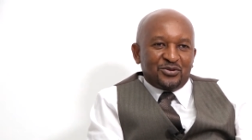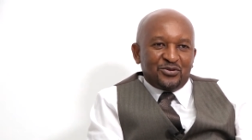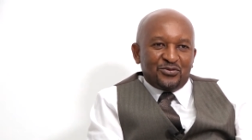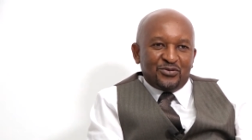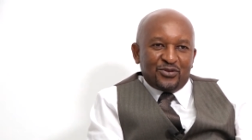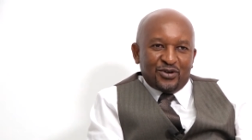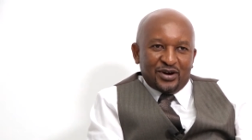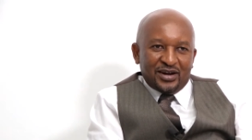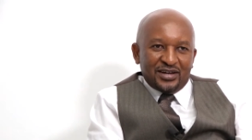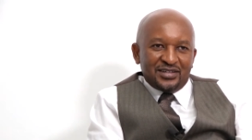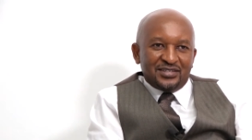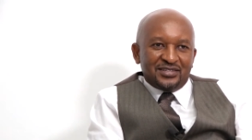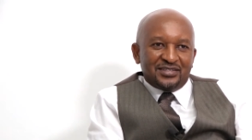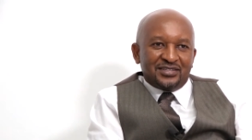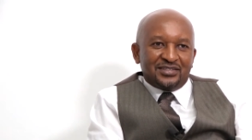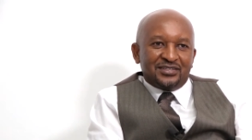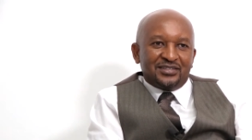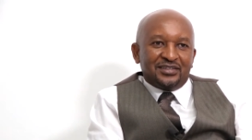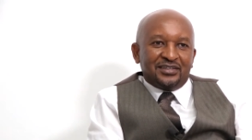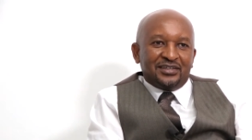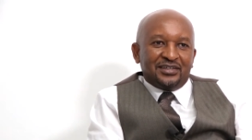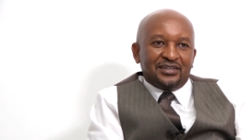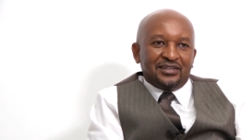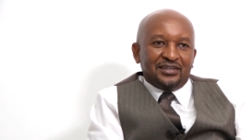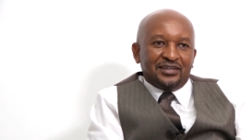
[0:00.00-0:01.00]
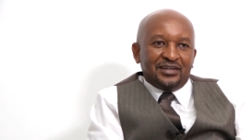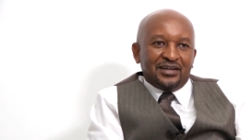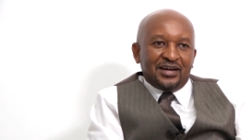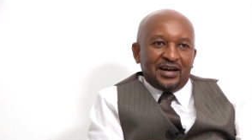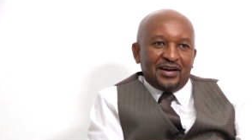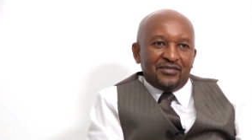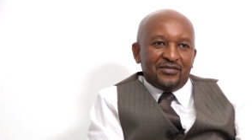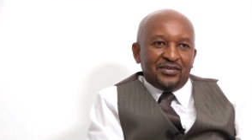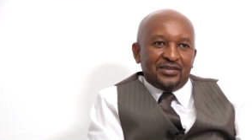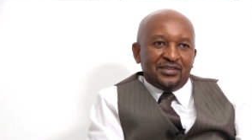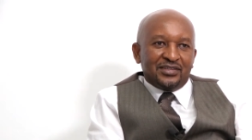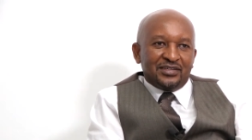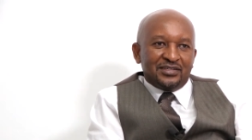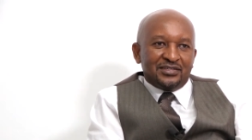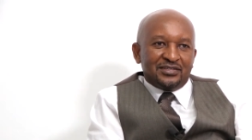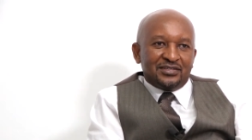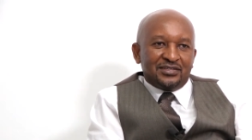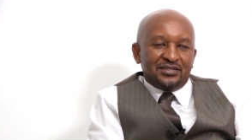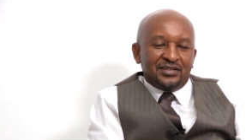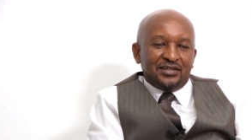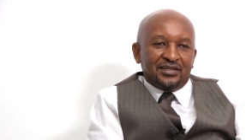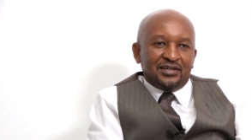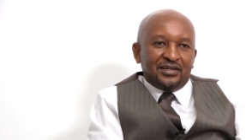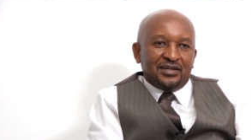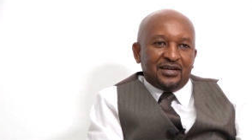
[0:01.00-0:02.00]
for us, having this
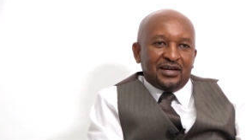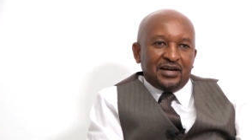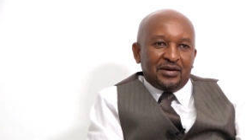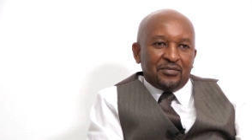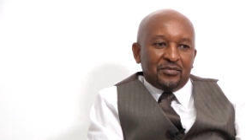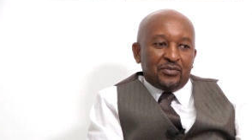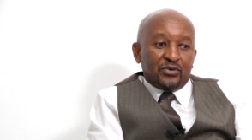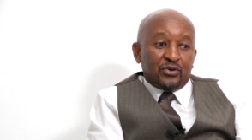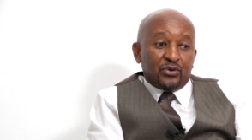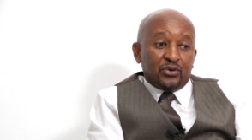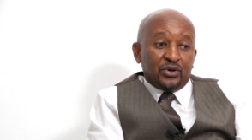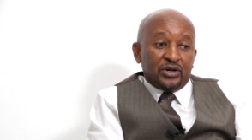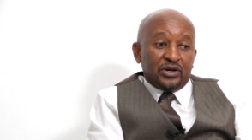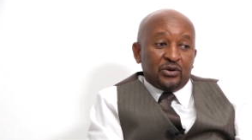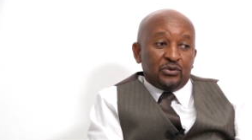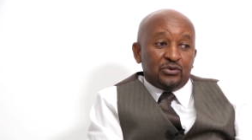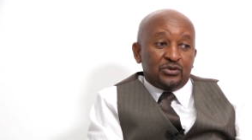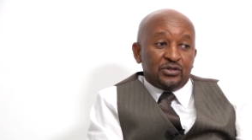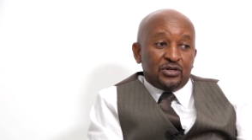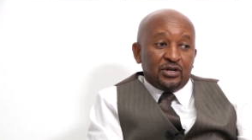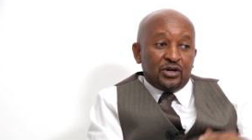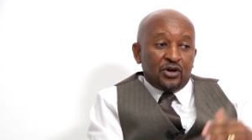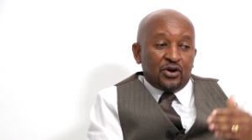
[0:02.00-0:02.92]
rolled out.